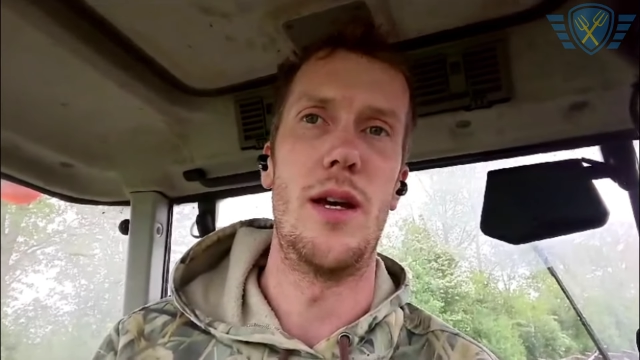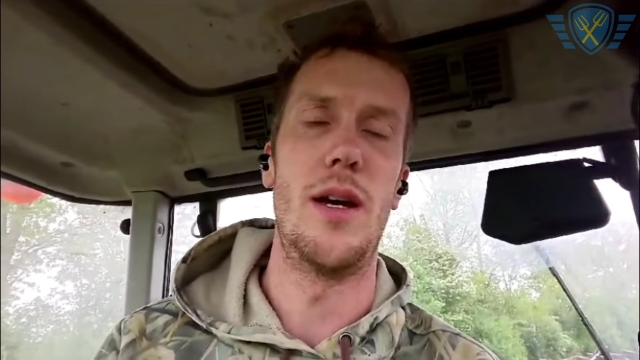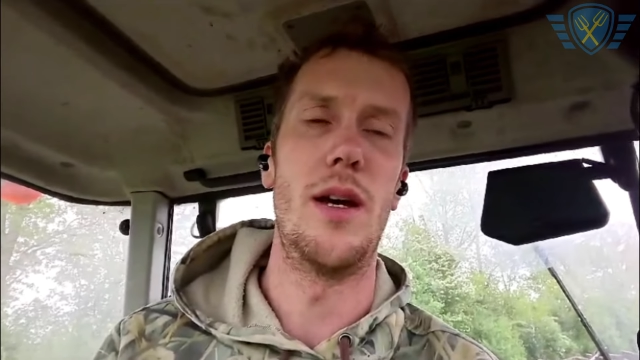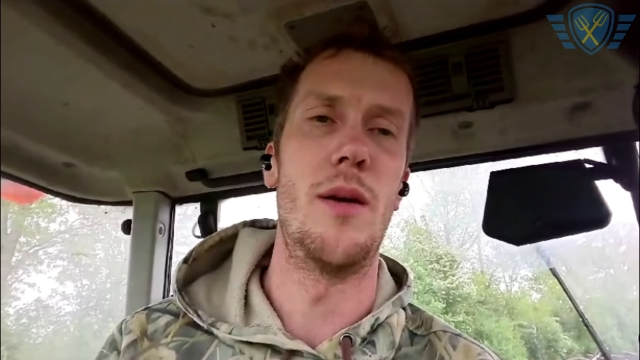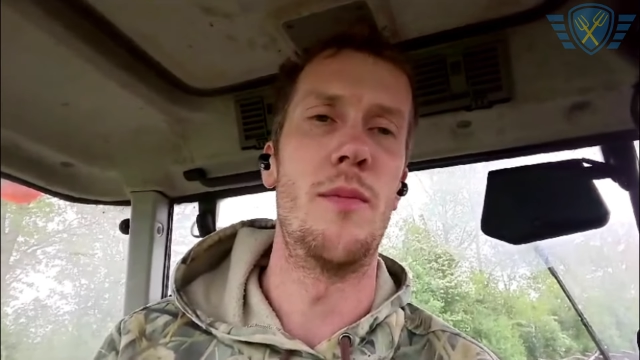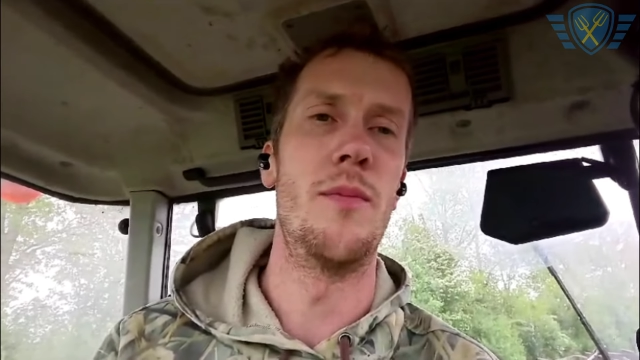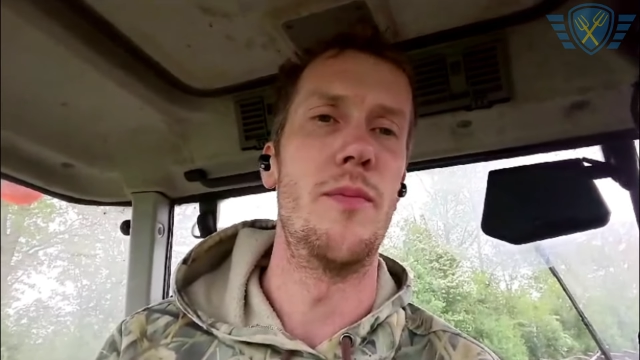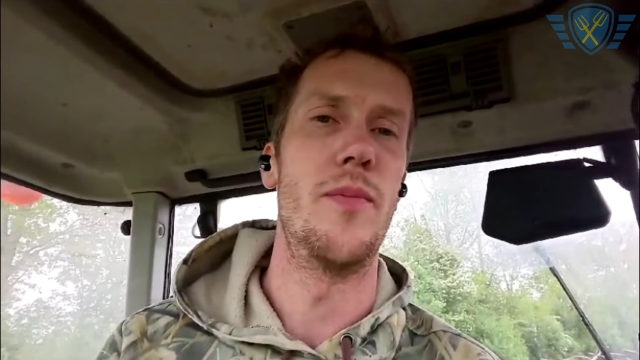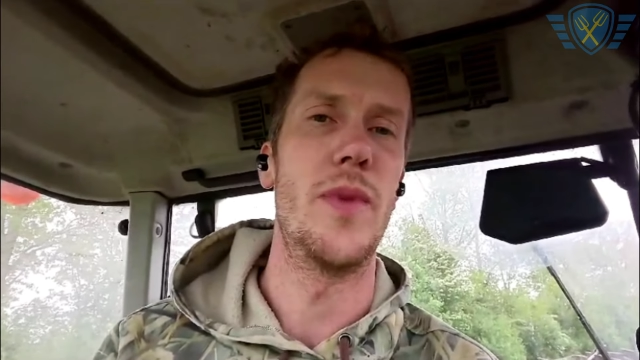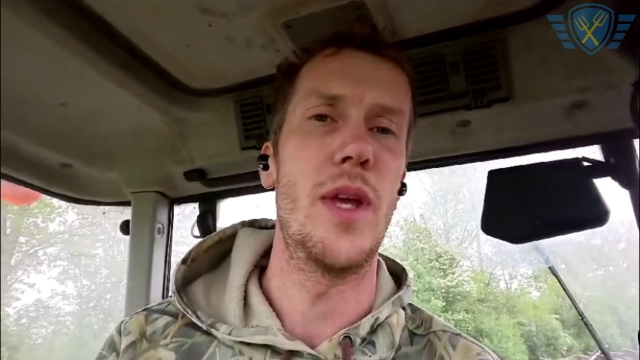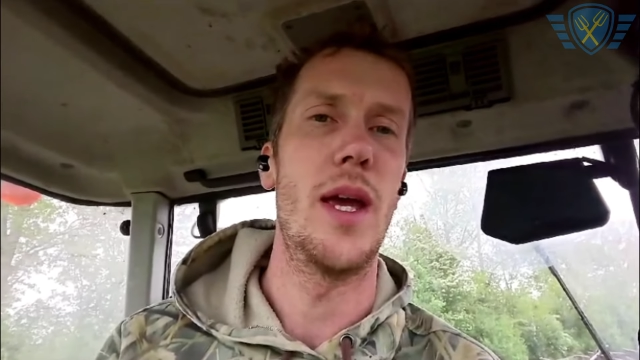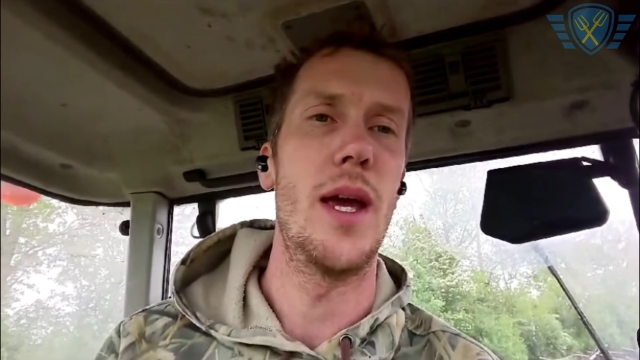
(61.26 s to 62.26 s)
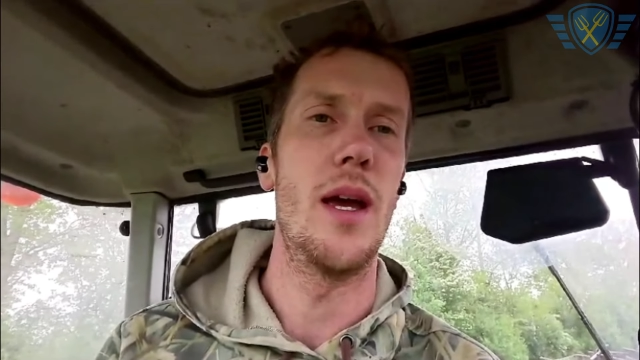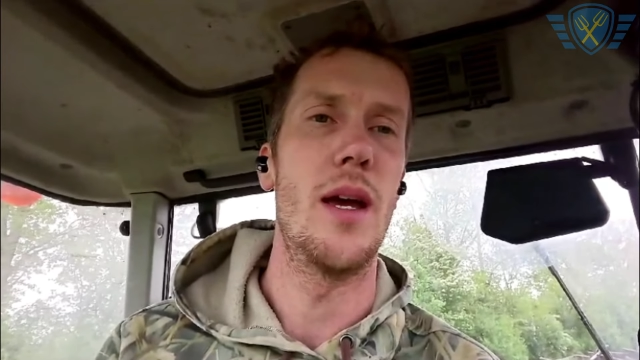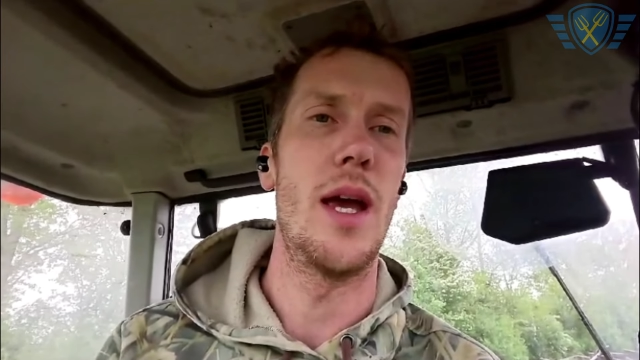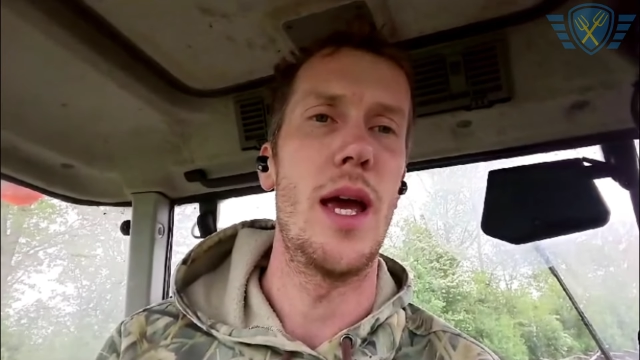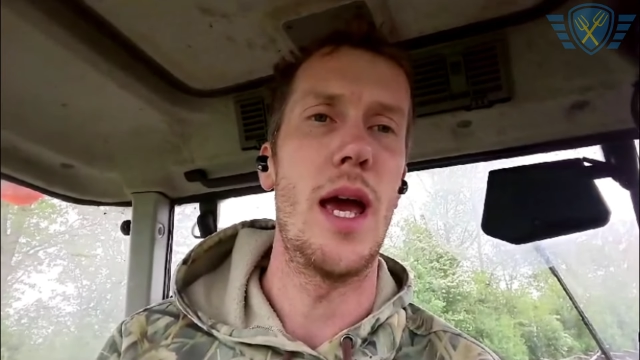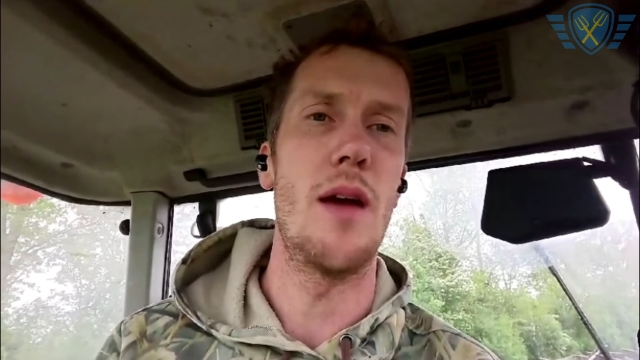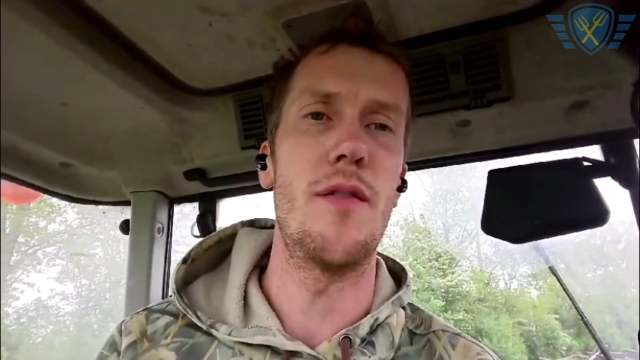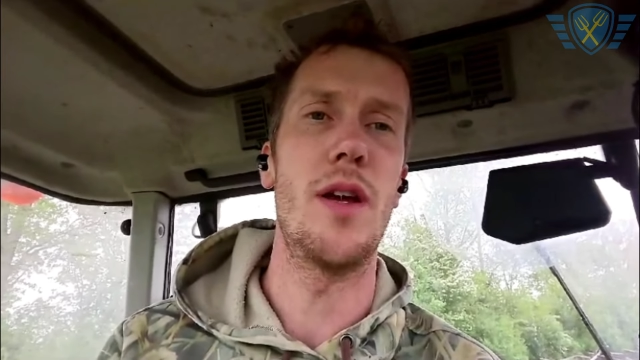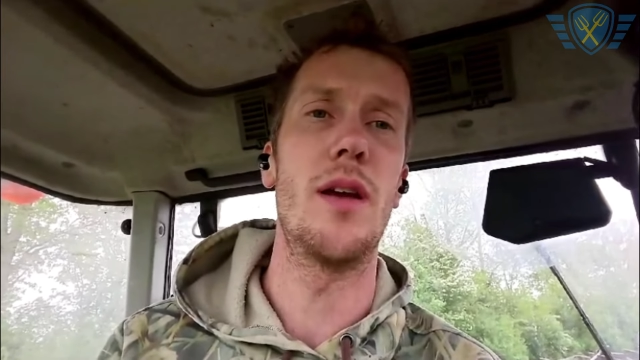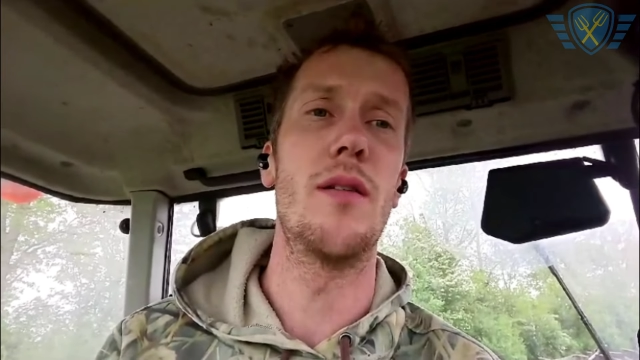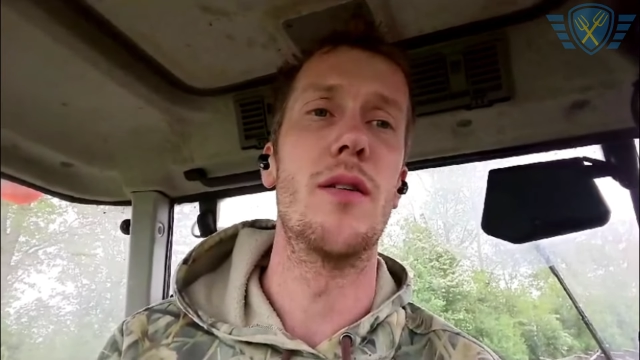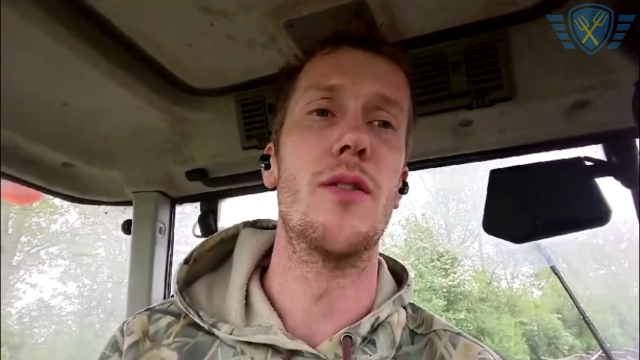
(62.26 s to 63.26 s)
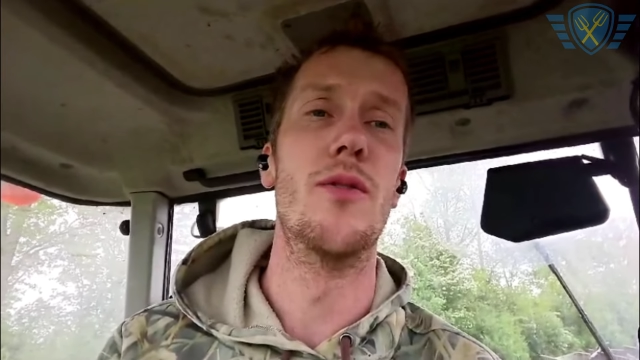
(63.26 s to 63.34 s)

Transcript: um, having